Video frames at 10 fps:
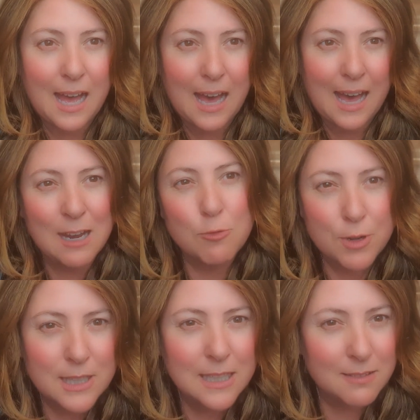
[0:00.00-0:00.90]
I'm
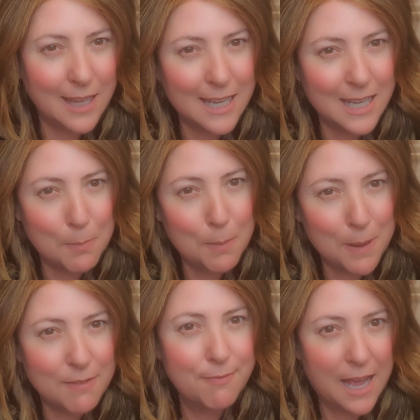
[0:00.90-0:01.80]
a
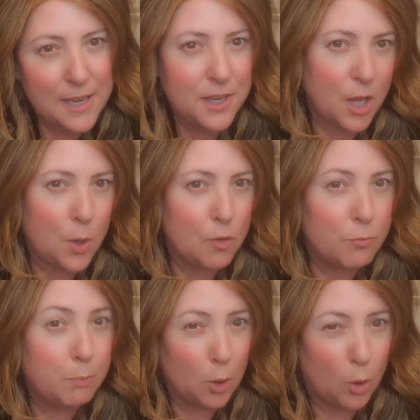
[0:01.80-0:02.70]
big fan now
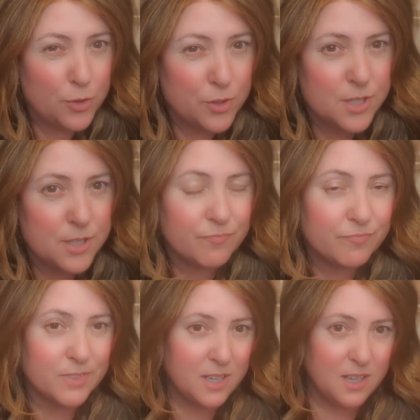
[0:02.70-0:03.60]
of blonde,
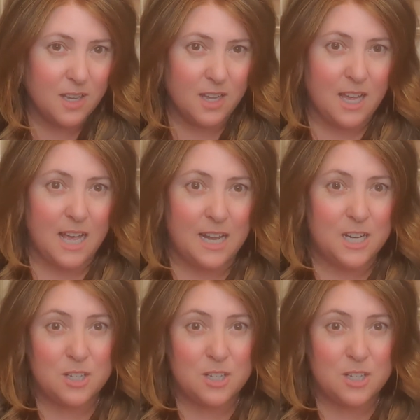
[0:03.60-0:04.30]
and it